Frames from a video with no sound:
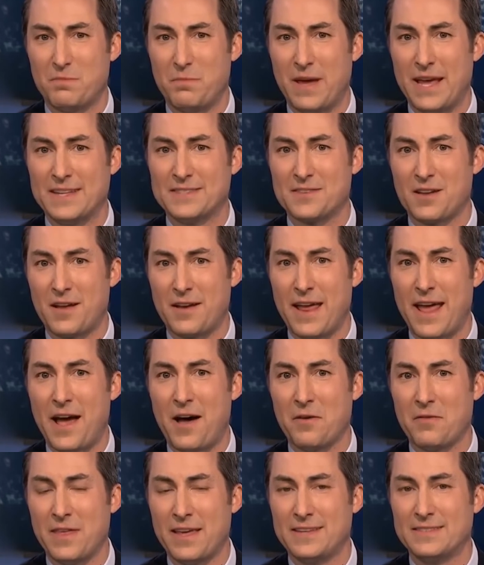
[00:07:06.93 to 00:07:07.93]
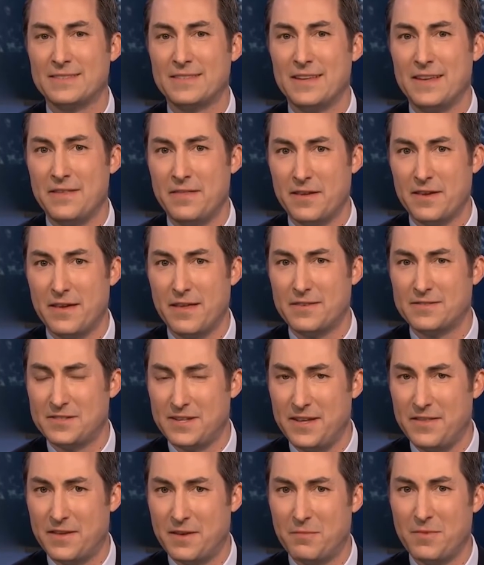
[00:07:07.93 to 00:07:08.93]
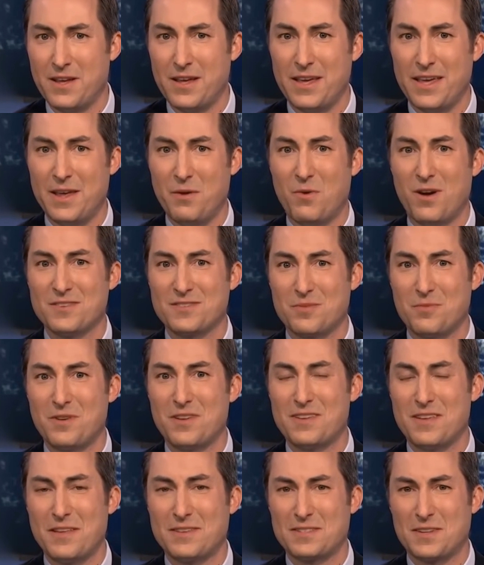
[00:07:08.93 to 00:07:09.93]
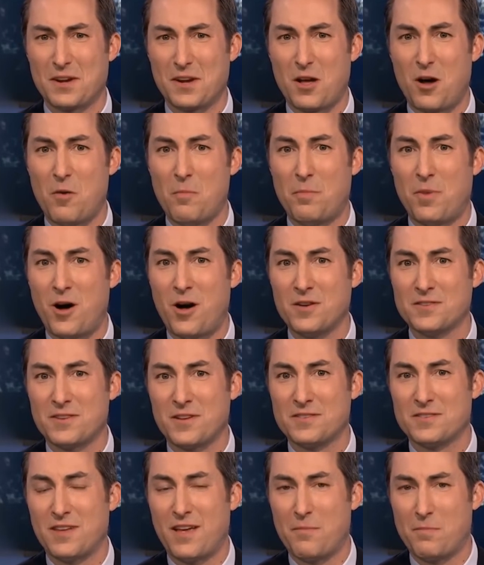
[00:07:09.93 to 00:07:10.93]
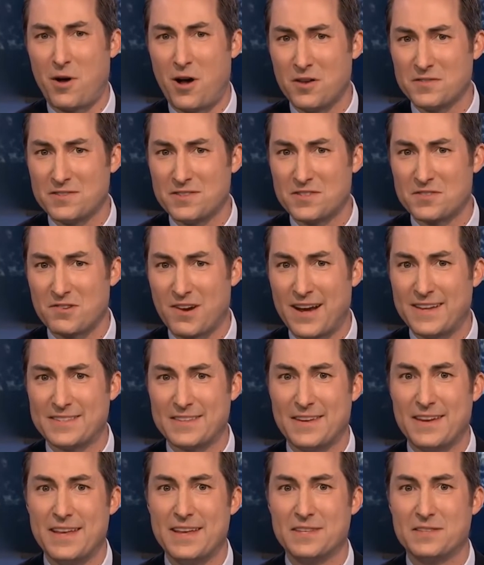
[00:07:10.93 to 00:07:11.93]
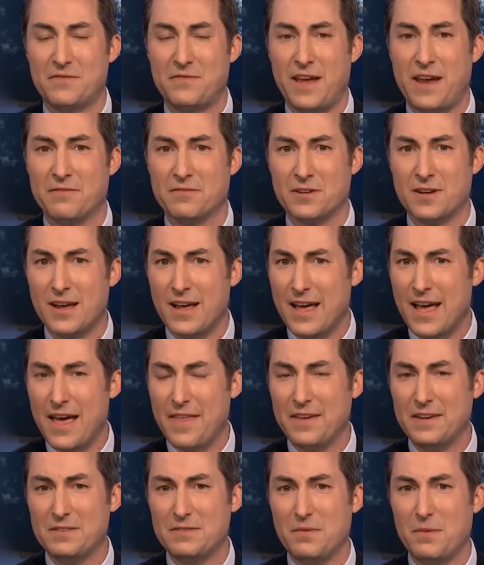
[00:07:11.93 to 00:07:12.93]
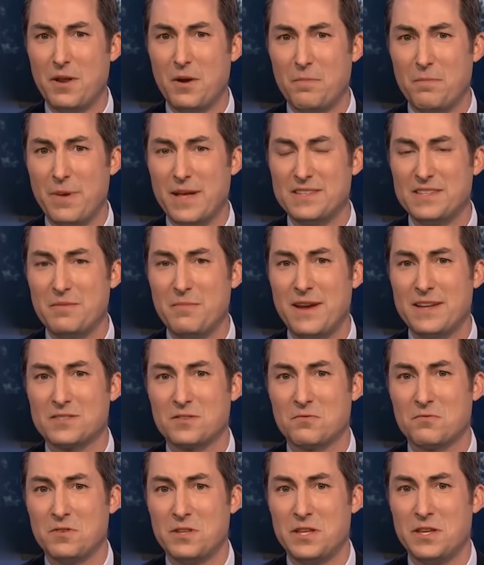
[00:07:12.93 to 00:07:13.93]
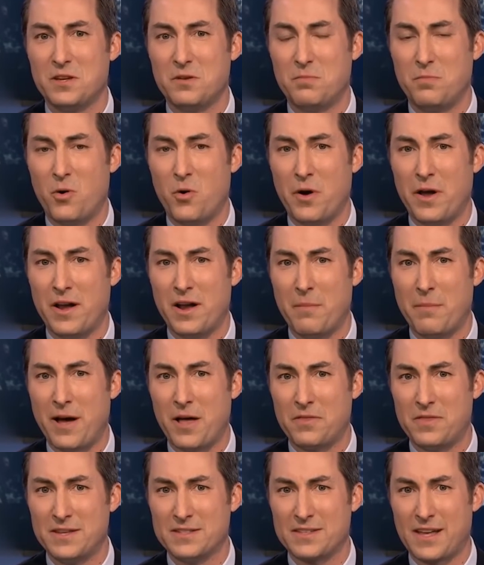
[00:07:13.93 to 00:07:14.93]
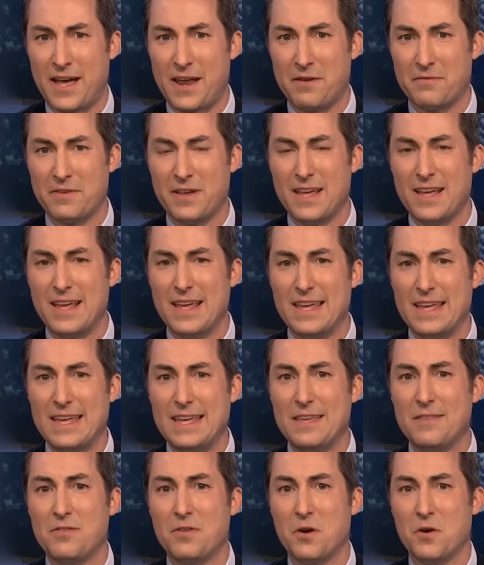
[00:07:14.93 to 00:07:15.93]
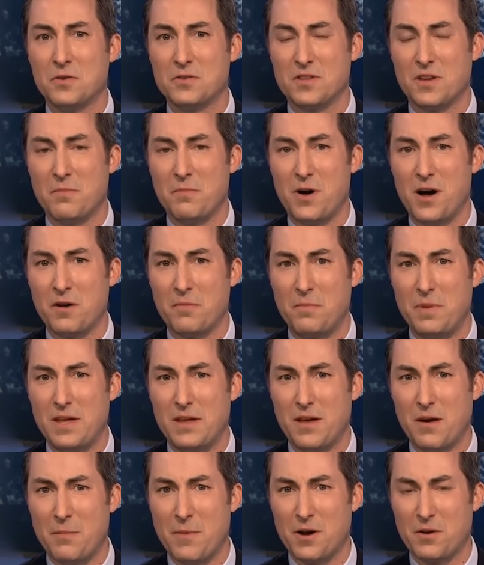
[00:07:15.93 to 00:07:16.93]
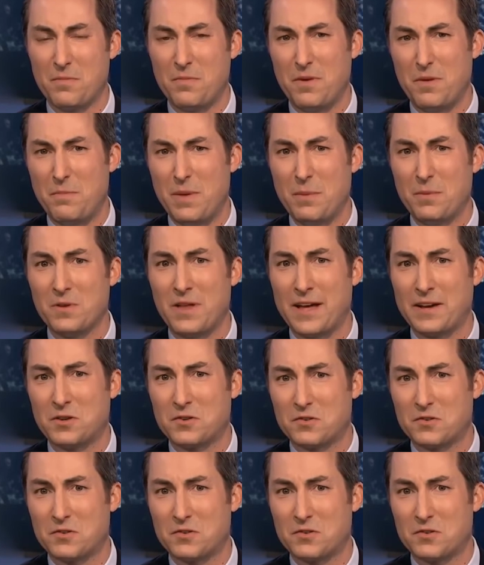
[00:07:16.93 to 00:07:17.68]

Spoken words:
based on how they see them. He wants someone that's going to call balls and strikes in his favor. I think, you know, Betsy makes a really good point about this kind of ethos among people like